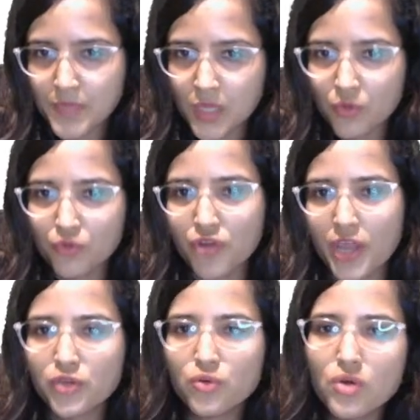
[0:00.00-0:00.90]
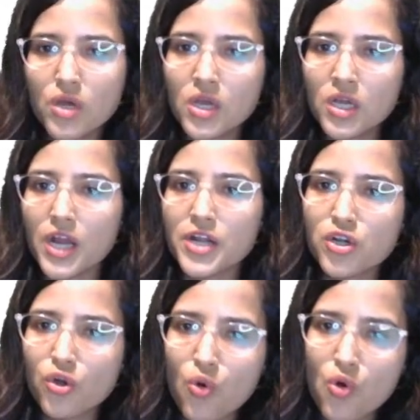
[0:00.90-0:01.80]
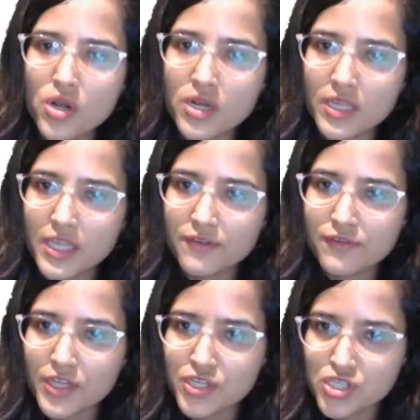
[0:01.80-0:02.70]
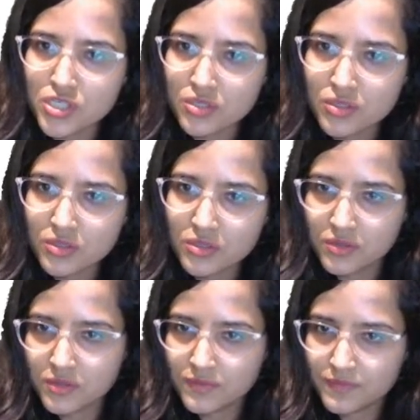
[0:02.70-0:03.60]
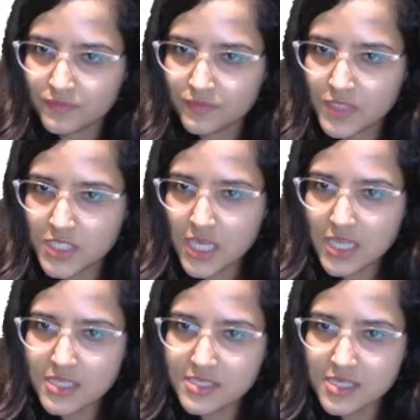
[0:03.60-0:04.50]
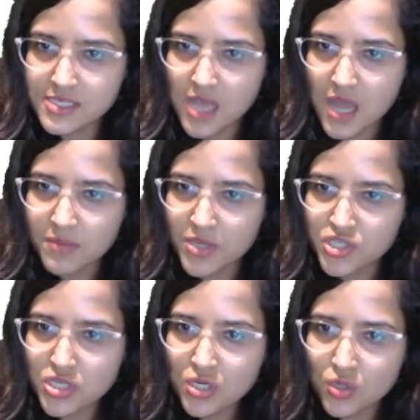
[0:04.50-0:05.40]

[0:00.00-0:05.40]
You're trying to control inflation. Okay, this is our major